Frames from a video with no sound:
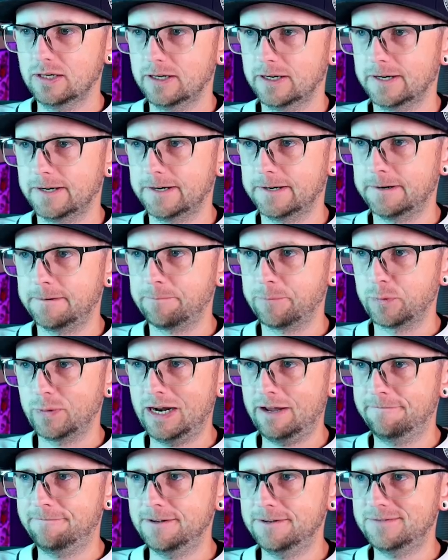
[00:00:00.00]

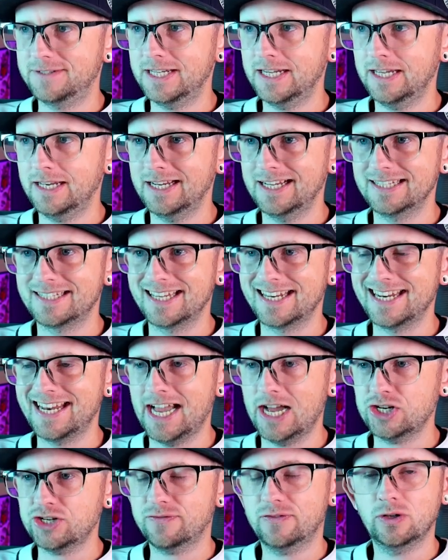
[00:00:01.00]
Round 15 is in
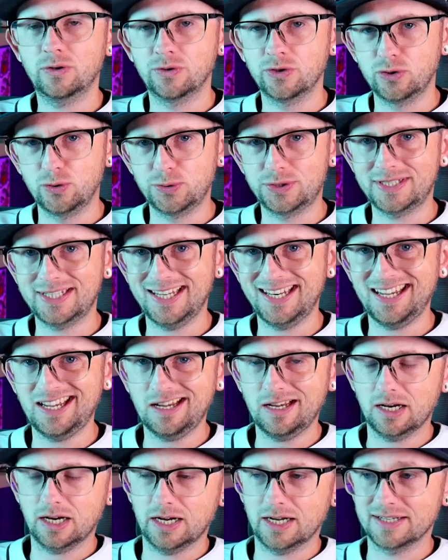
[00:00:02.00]
Nashville, new city.